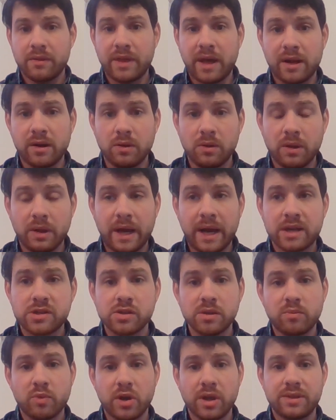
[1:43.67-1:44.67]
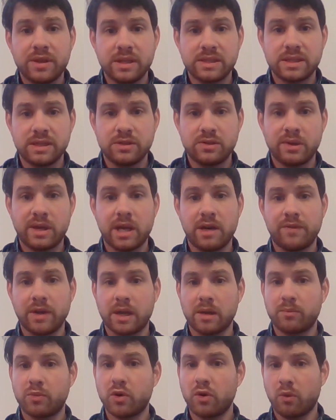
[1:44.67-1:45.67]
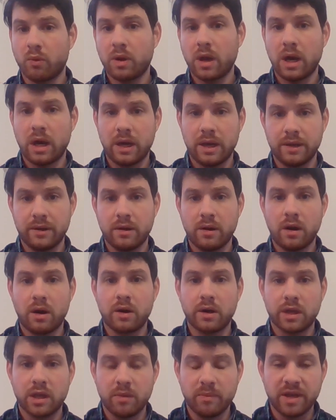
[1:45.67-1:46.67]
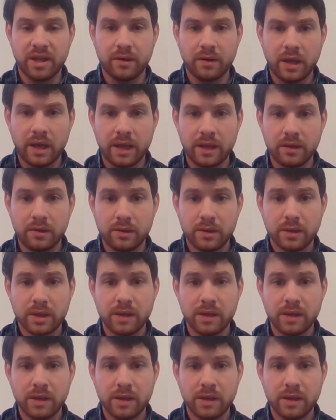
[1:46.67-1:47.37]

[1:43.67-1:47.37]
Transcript: that'll actually break things into kind of like a pro-con argument and